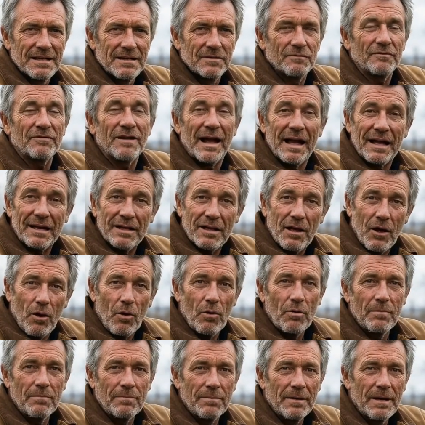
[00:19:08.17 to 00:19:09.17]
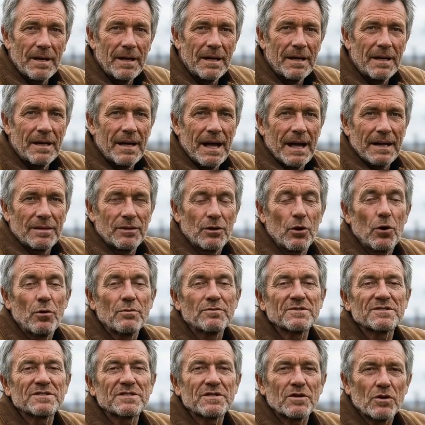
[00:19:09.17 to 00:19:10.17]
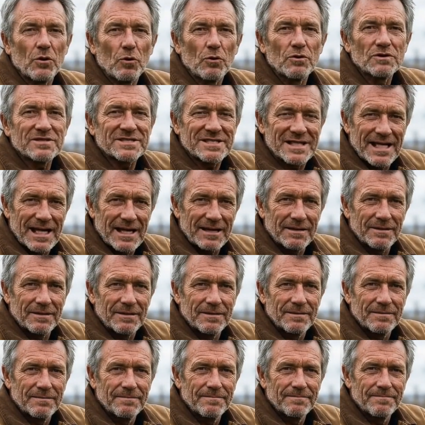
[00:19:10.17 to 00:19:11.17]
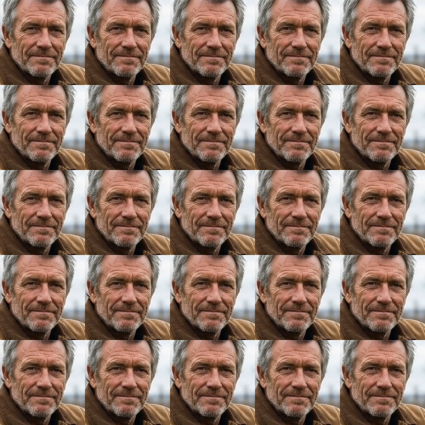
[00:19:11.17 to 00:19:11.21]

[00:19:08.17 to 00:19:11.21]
You've got loam, and loam is the gold standard.